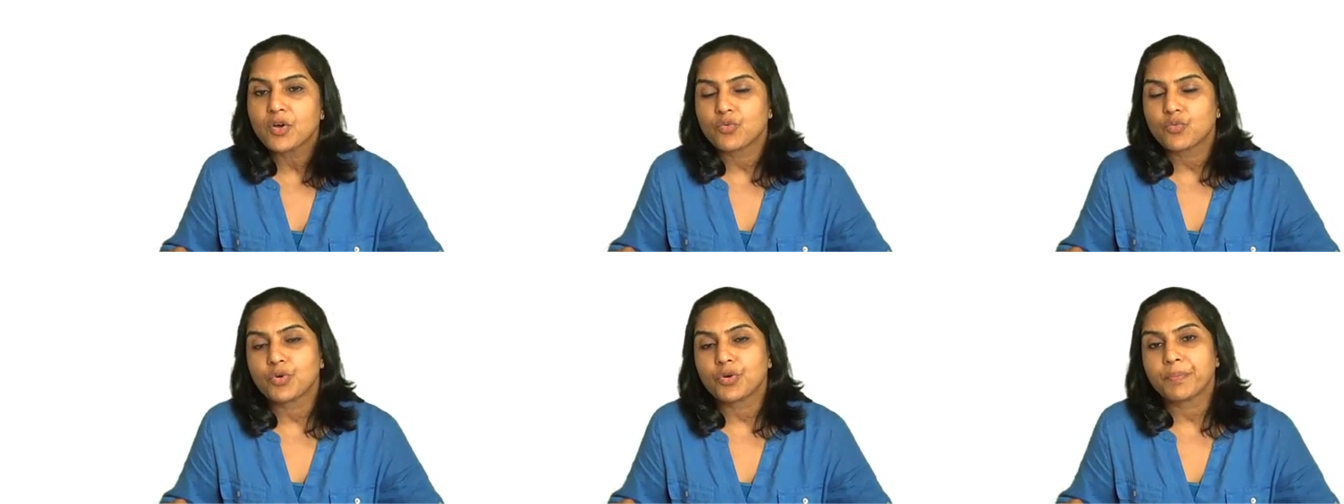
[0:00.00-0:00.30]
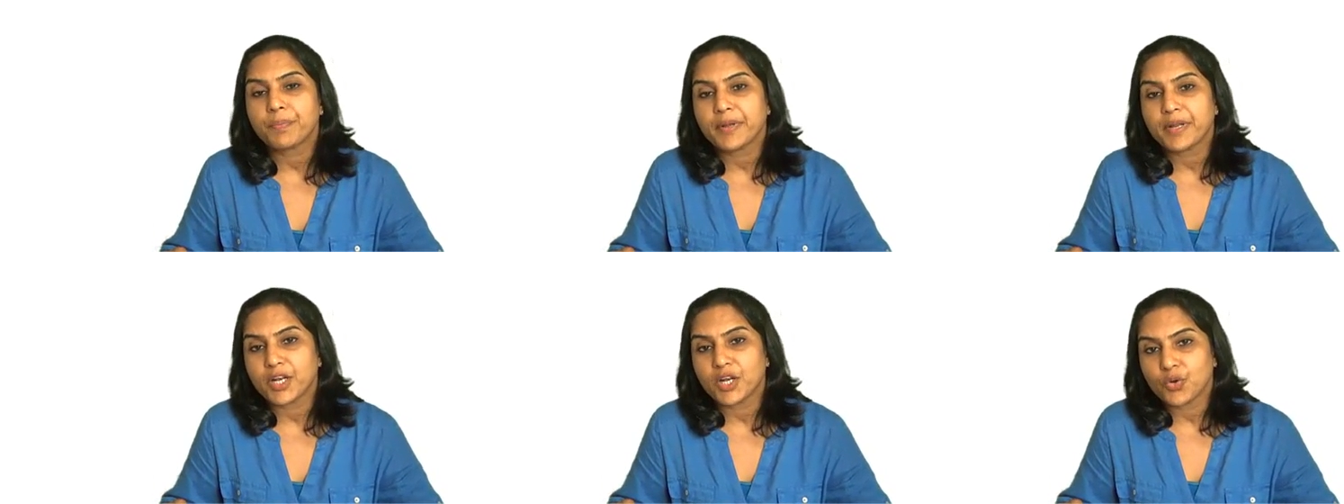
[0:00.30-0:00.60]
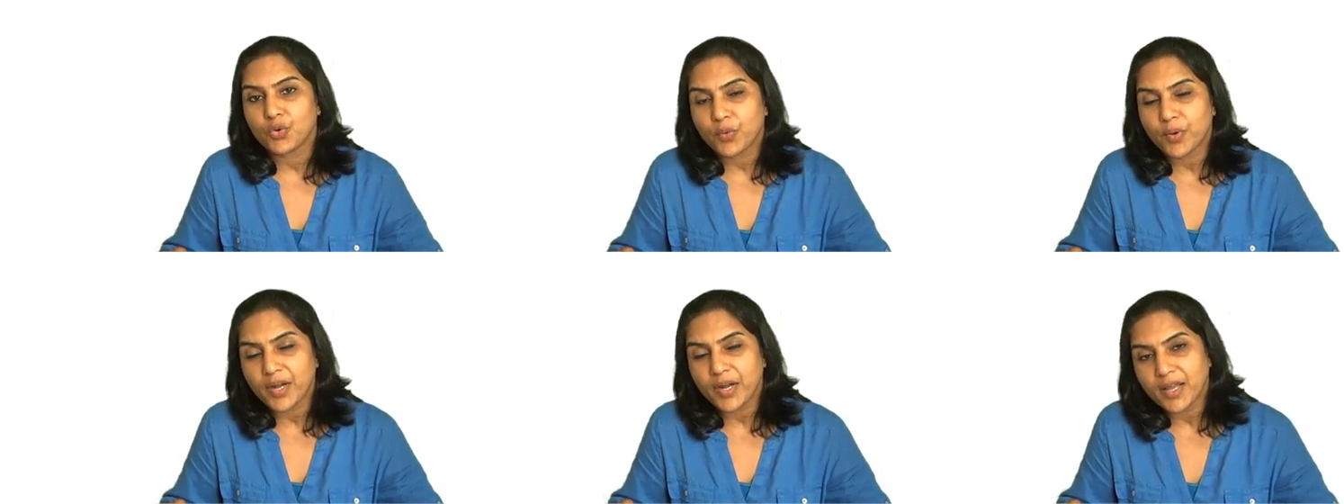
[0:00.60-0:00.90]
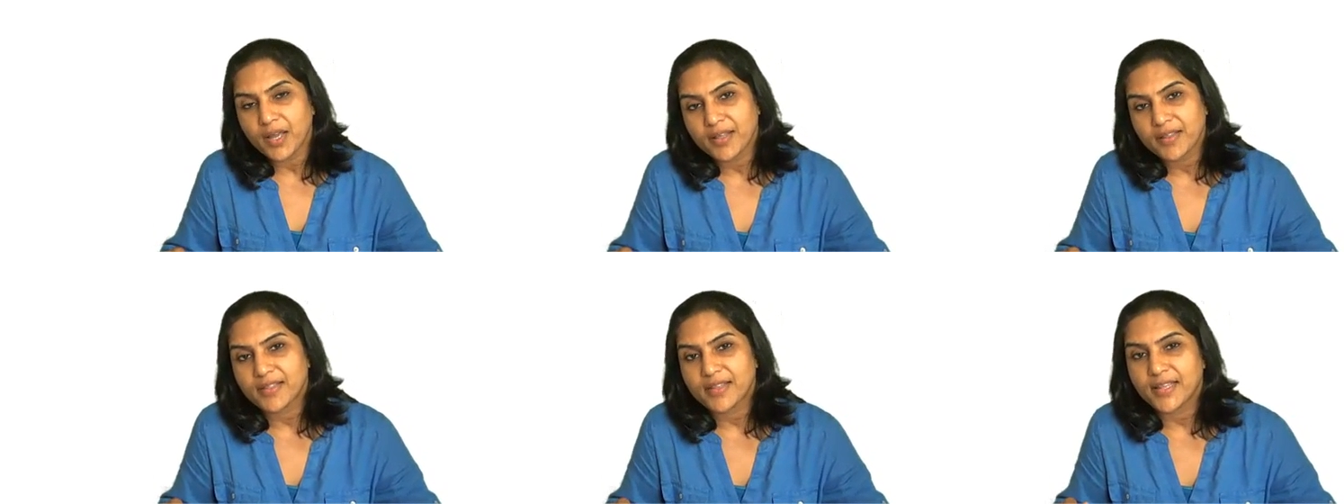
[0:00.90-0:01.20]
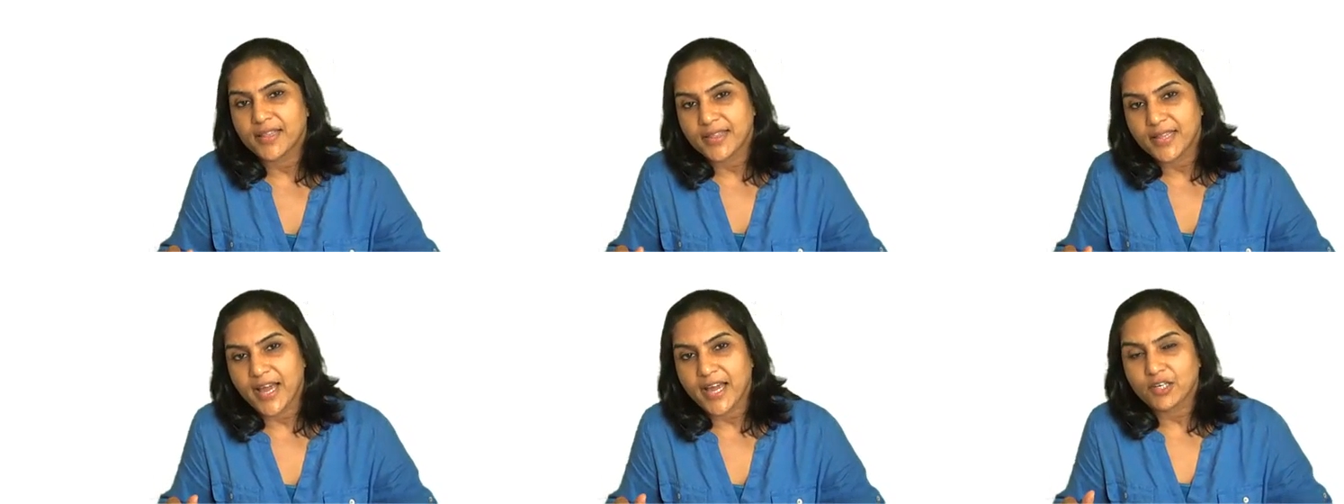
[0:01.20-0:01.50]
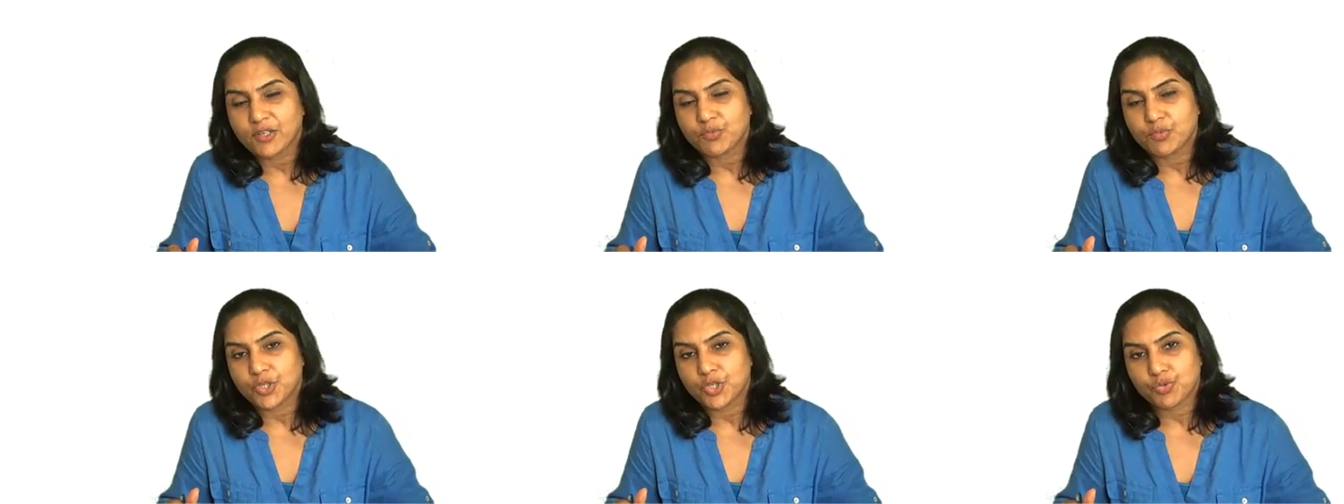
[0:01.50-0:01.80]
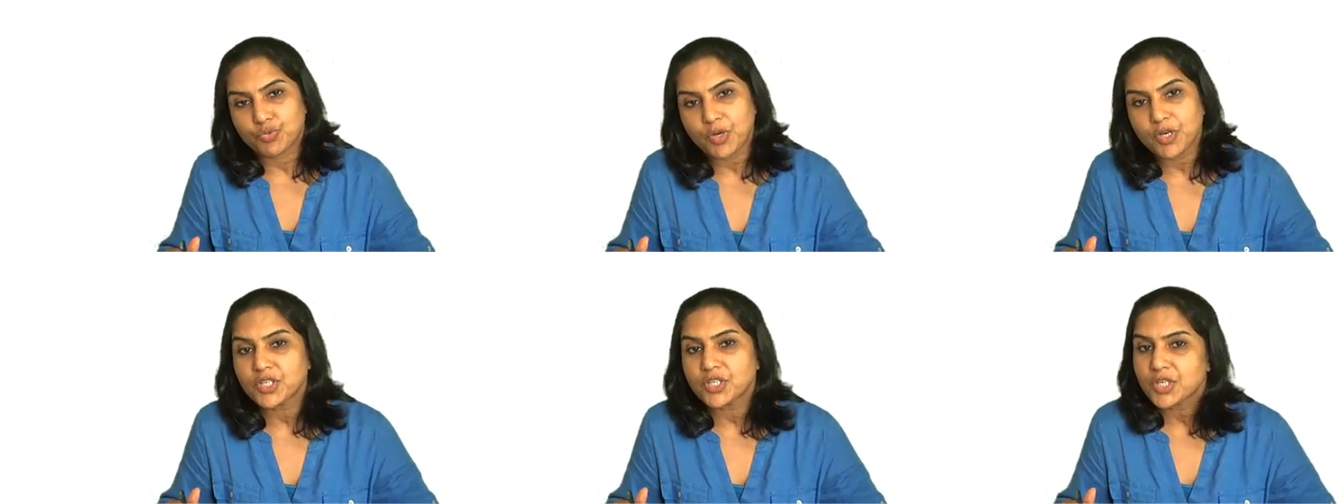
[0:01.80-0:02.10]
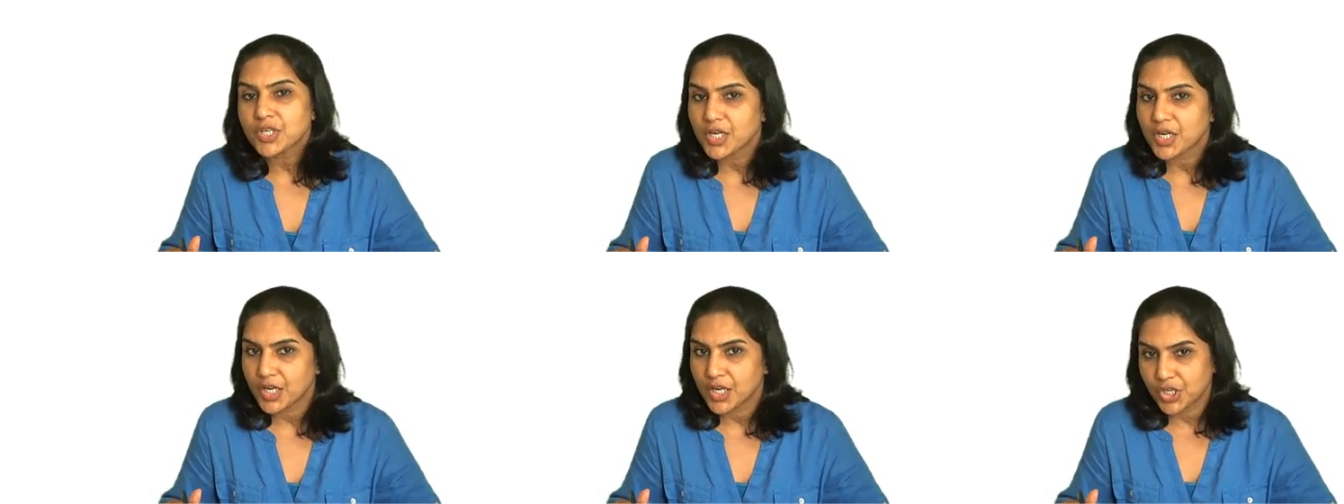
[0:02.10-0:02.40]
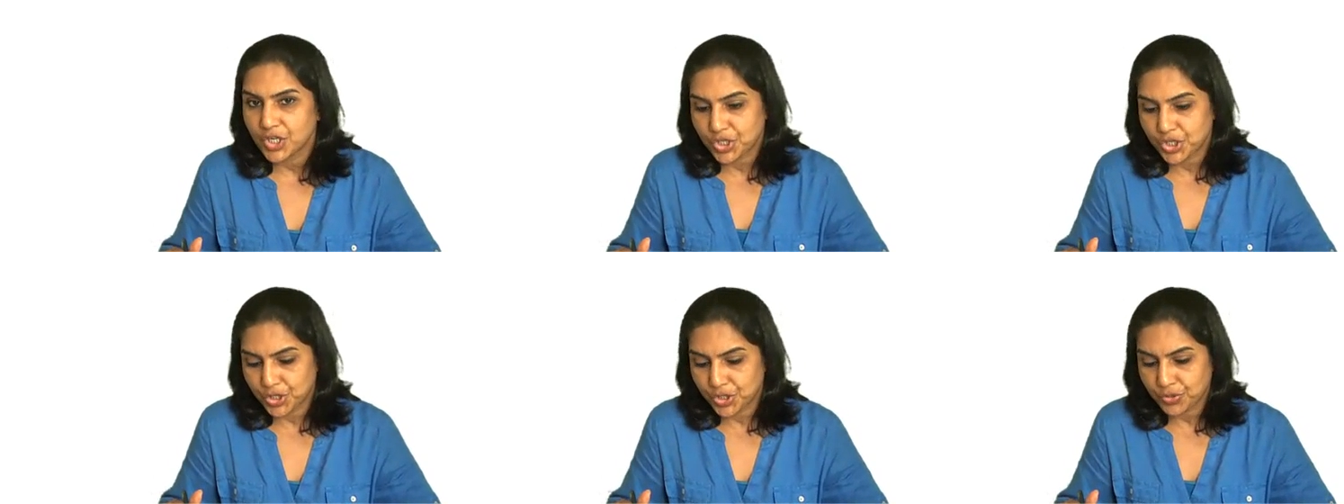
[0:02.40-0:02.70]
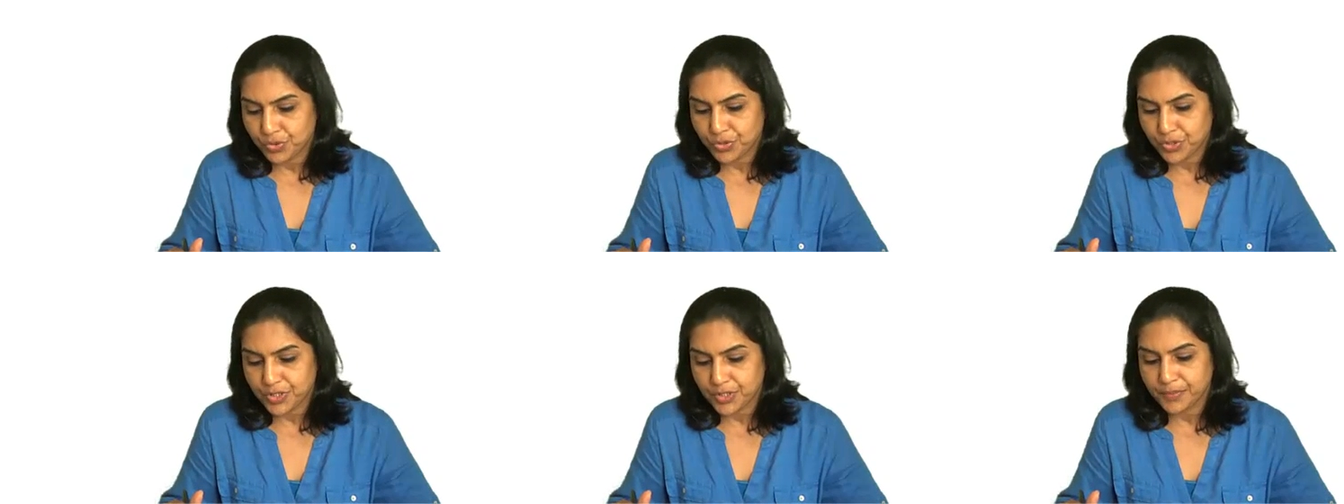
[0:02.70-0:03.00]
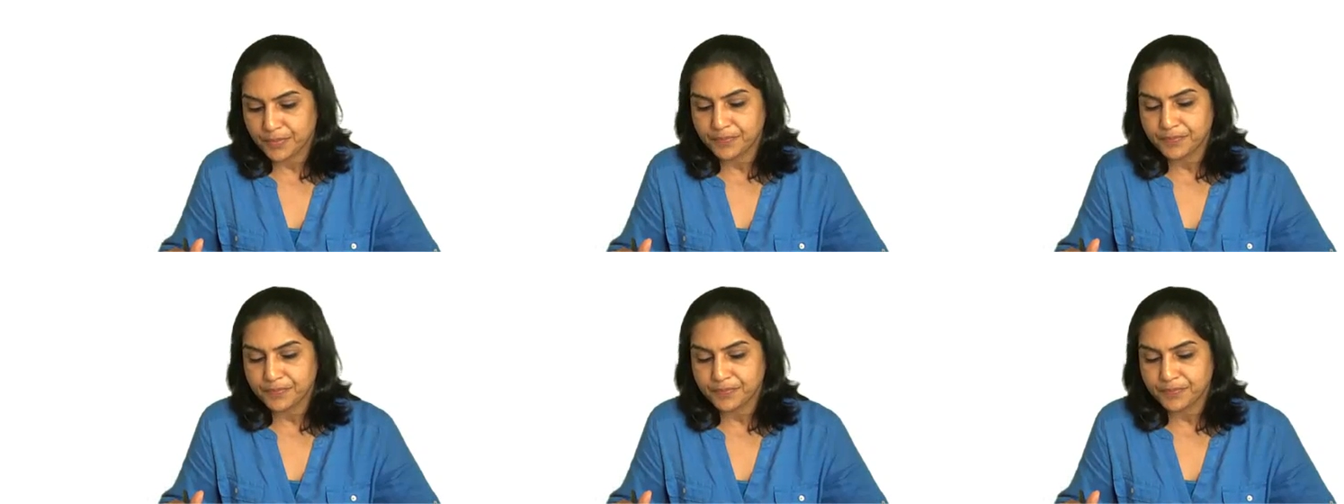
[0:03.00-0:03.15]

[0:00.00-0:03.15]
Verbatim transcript: would be lower than that which was issued.